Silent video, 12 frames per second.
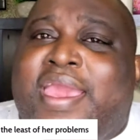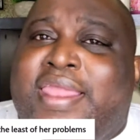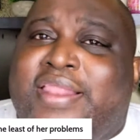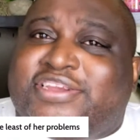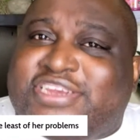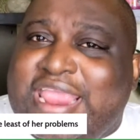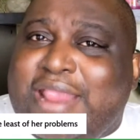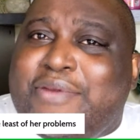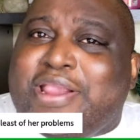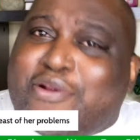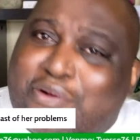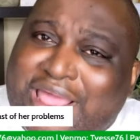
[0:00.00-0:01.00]
and a
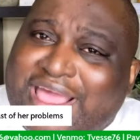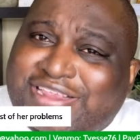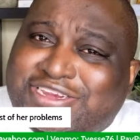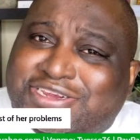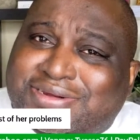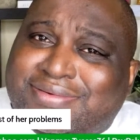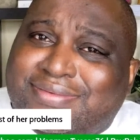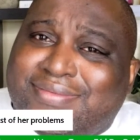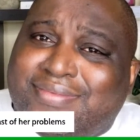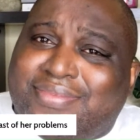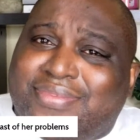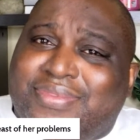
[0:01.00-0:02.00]
cherry crush.
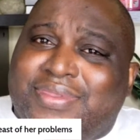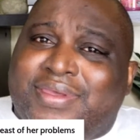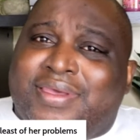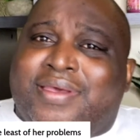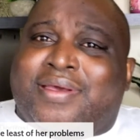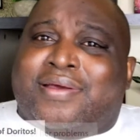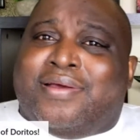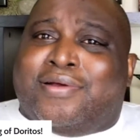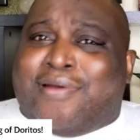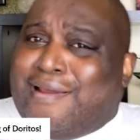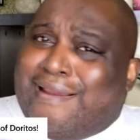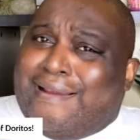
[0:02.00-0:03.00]

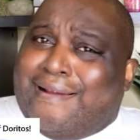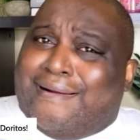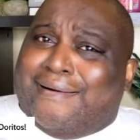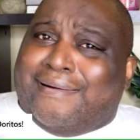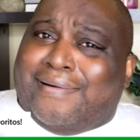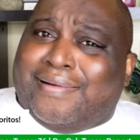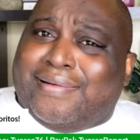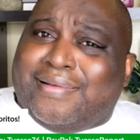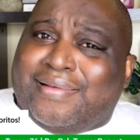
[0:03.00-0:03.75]
Girl.